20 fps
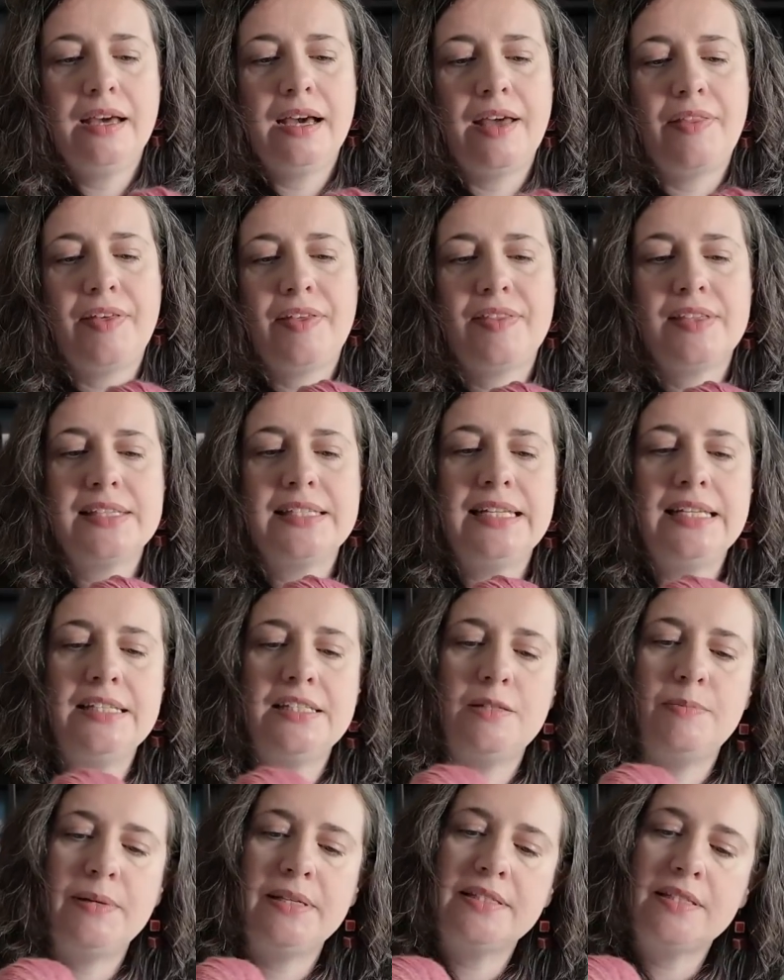I think this needs
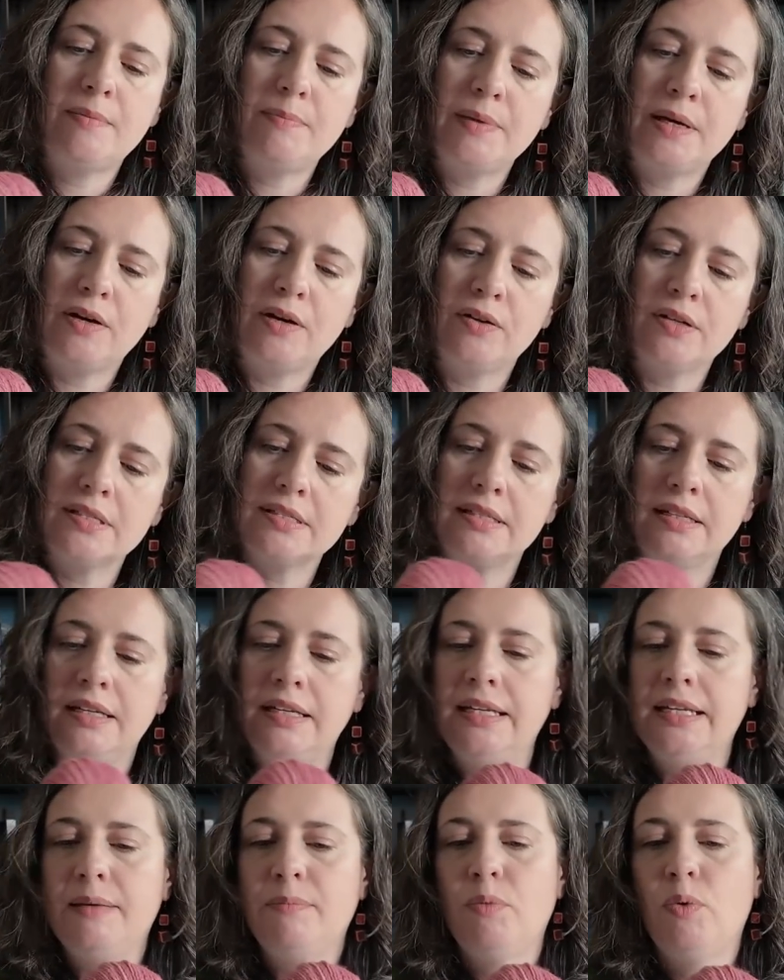to be something on a
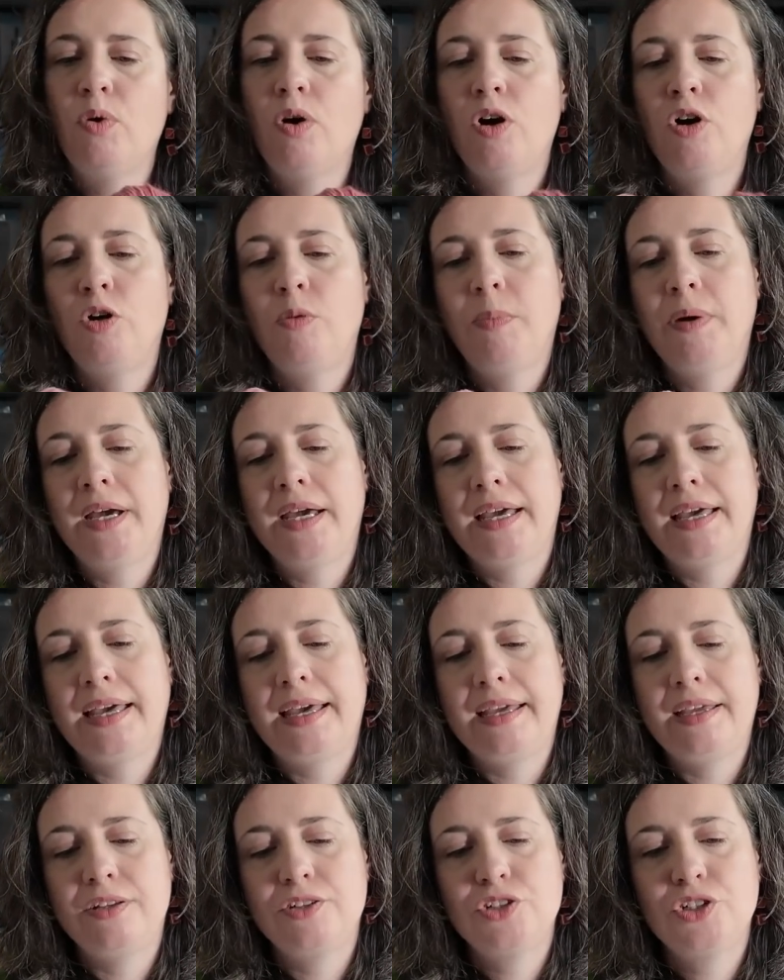slightly more open
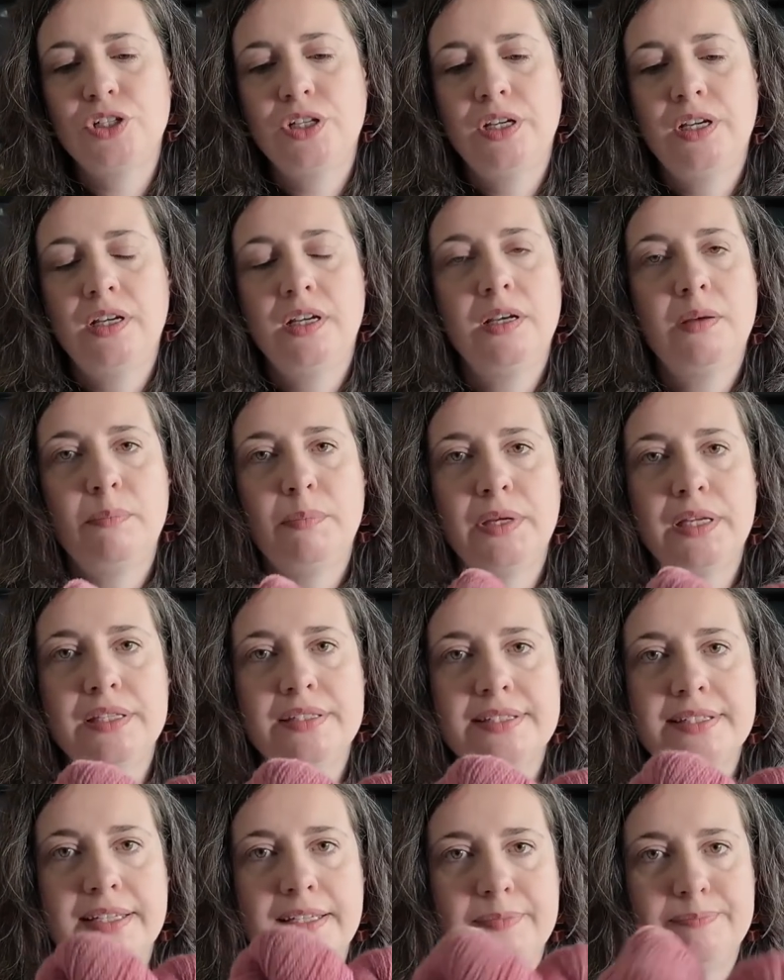gauge,
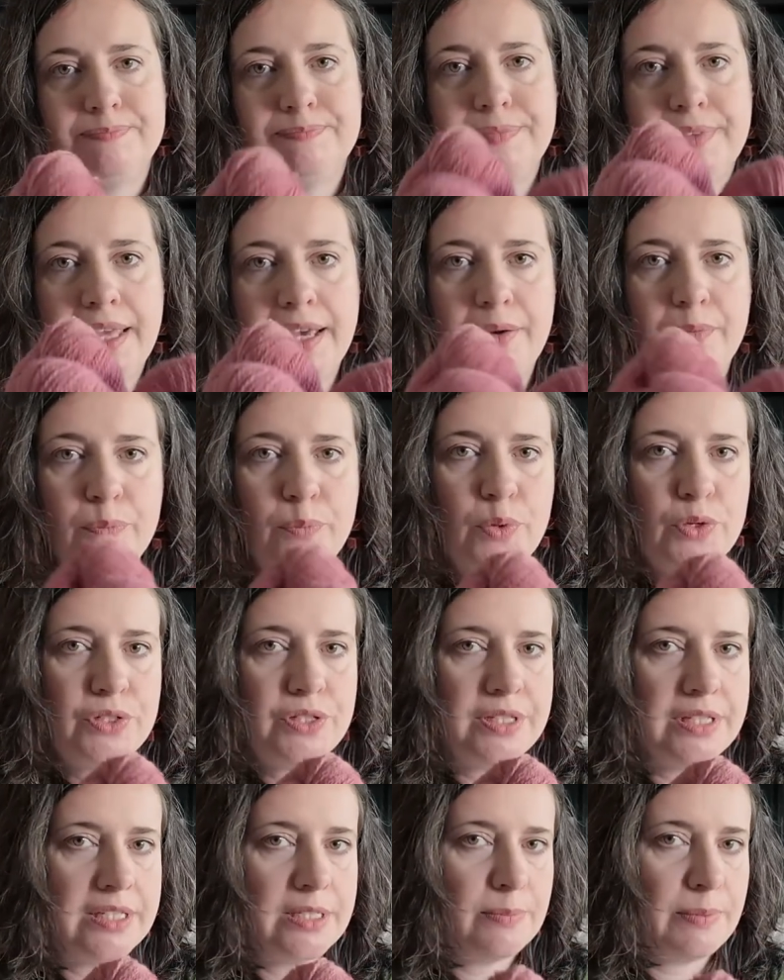But yeah, watch
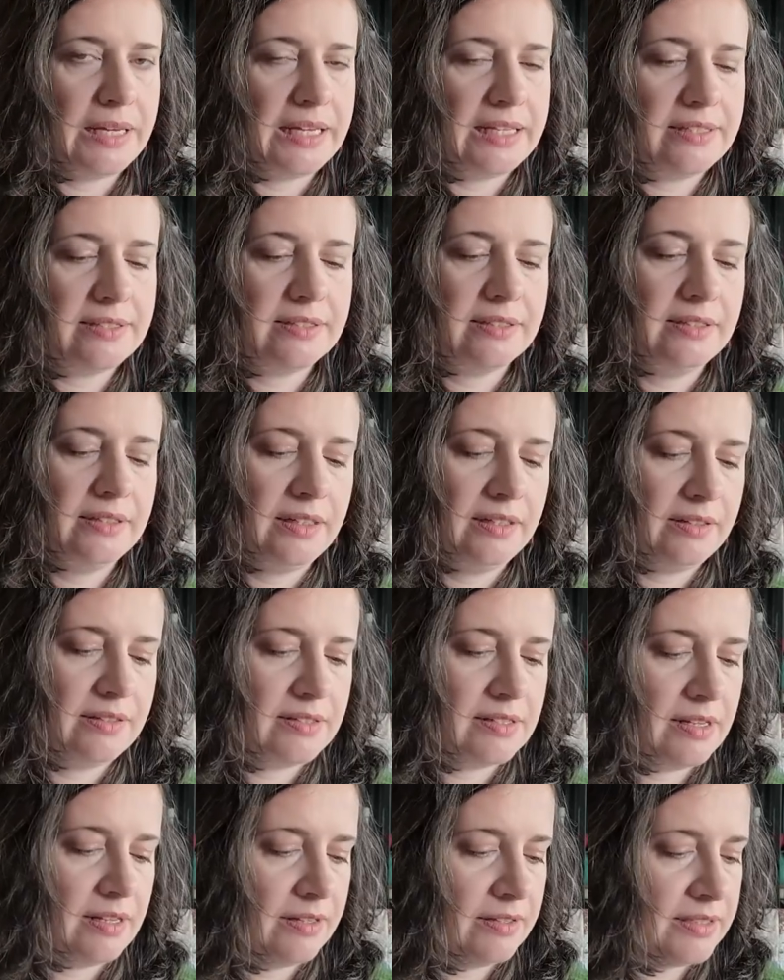this space and
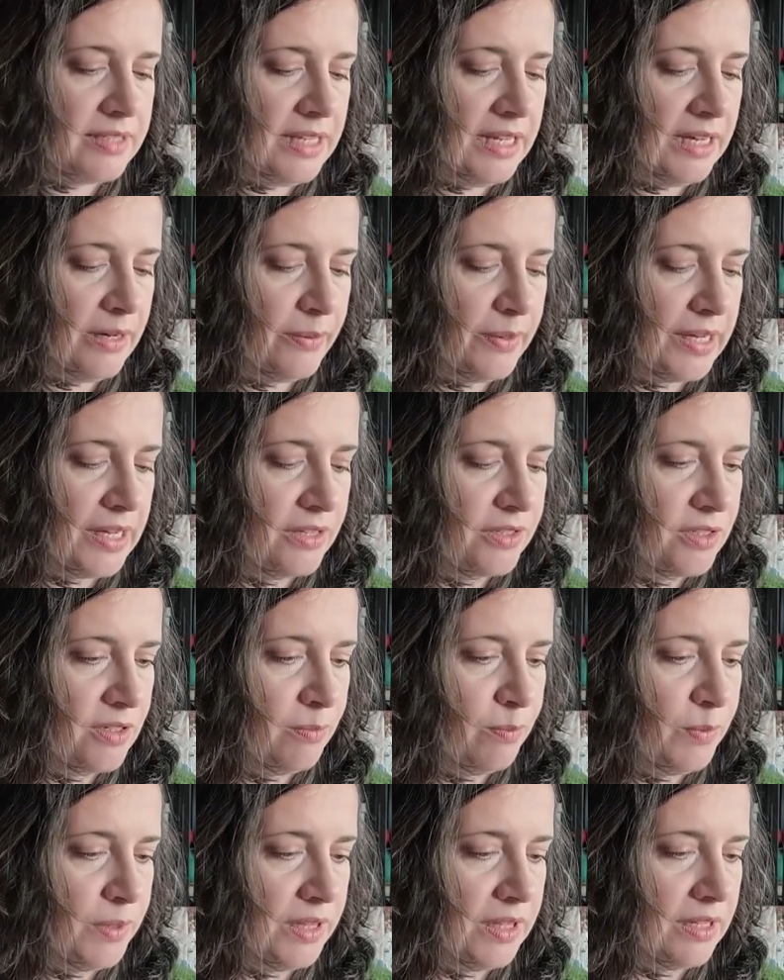I'll see how I get on
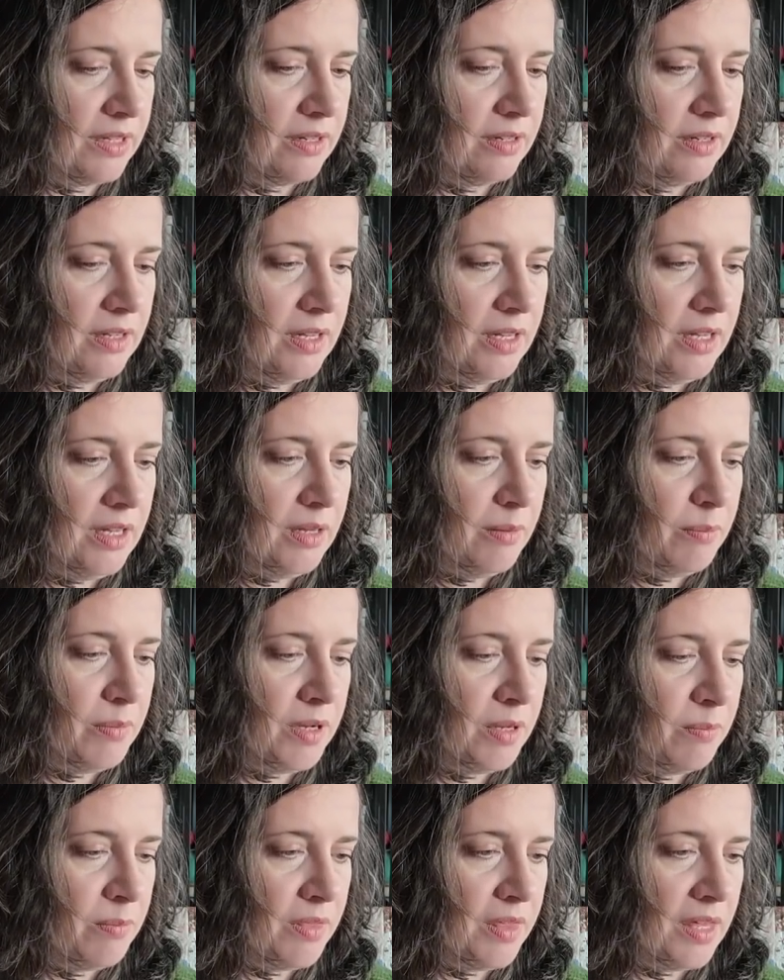with that. But
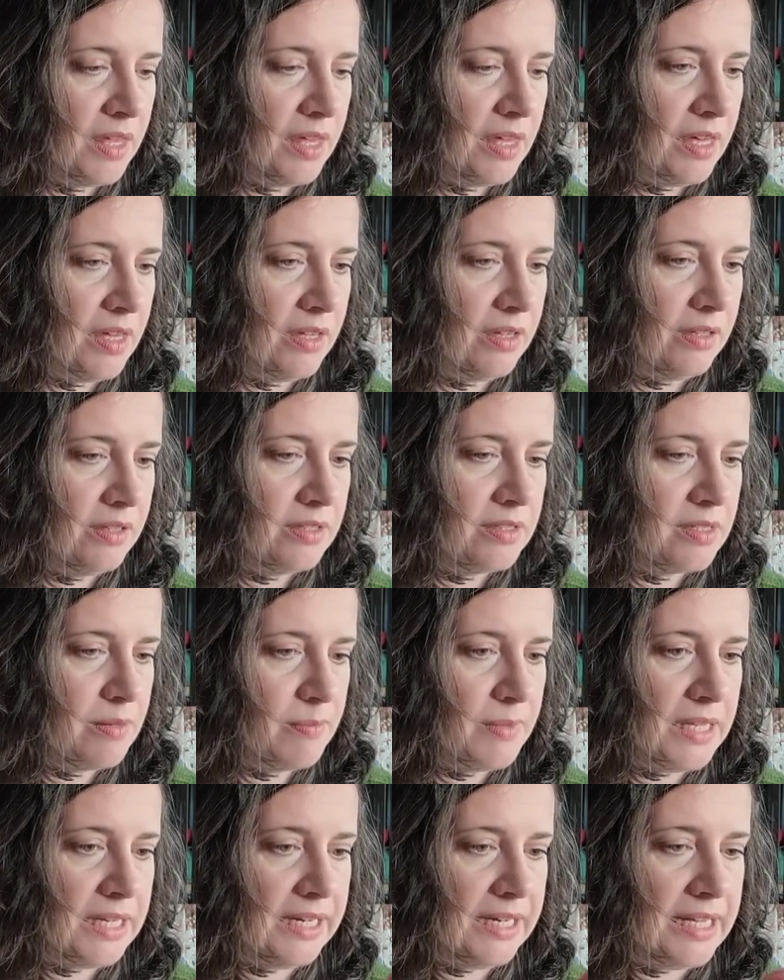I'm thinking
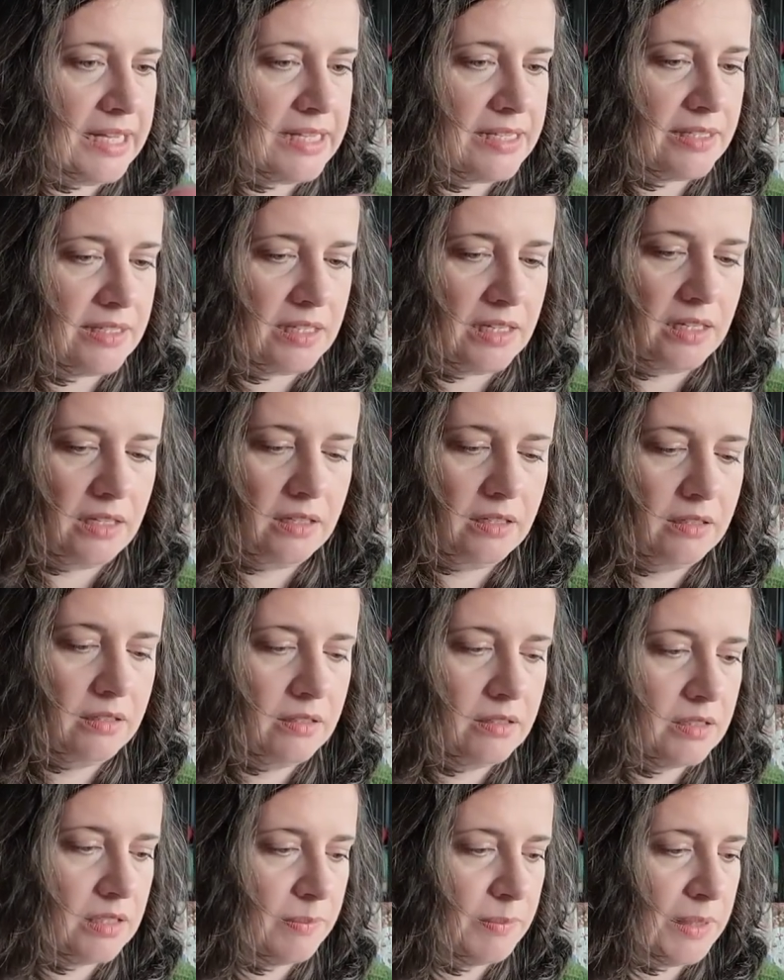something lacy,
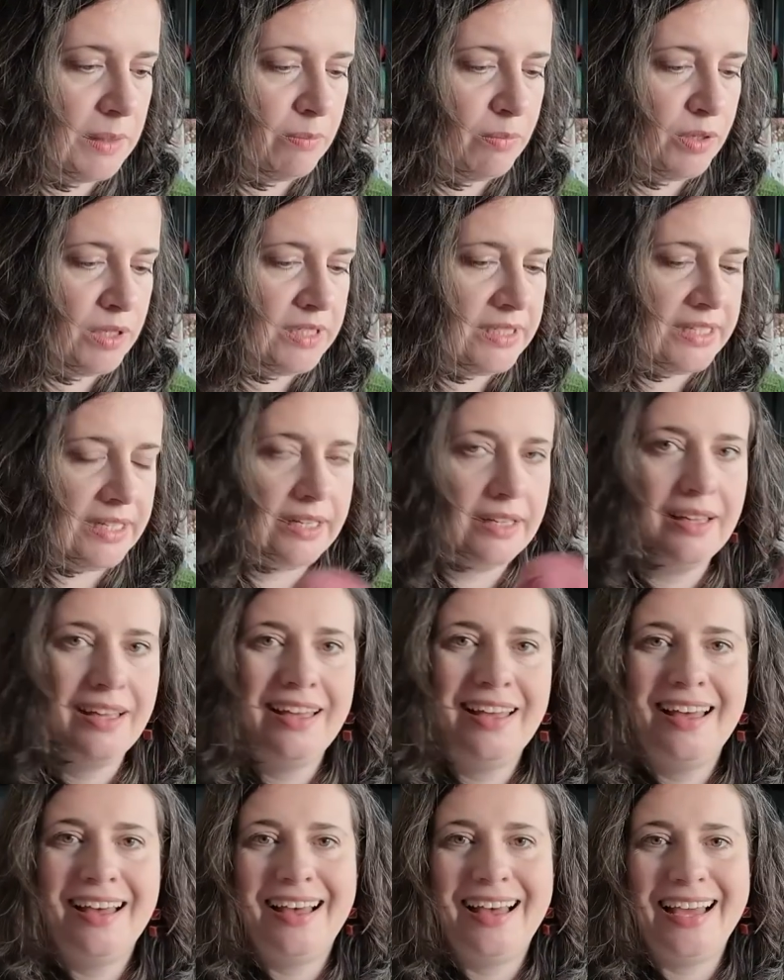something pretty.
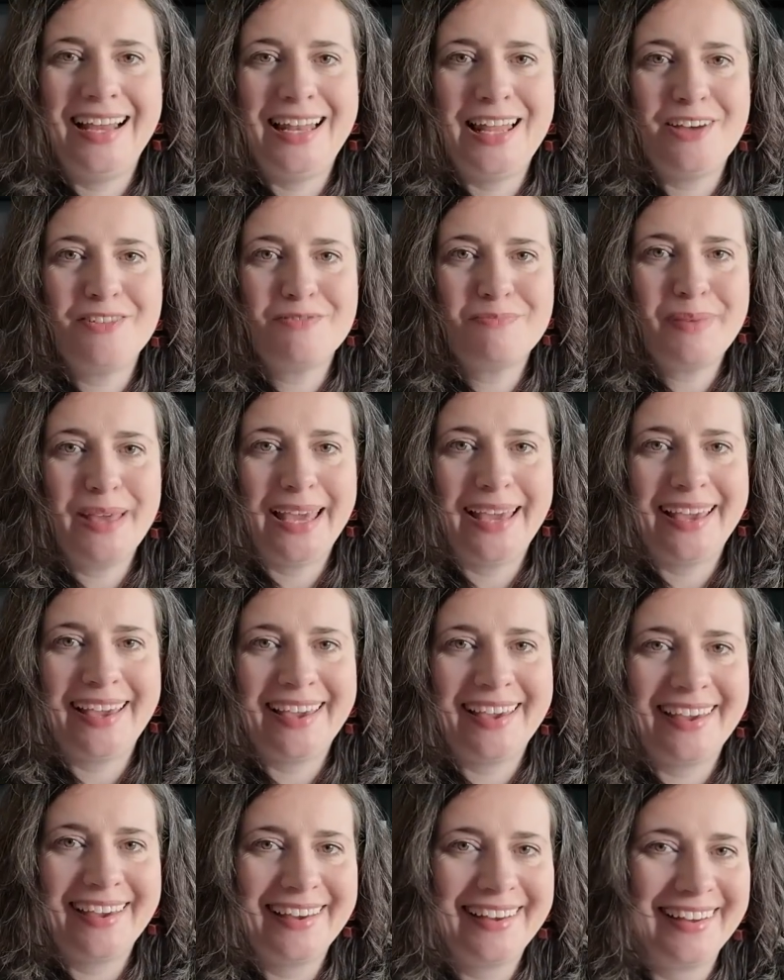I love pink.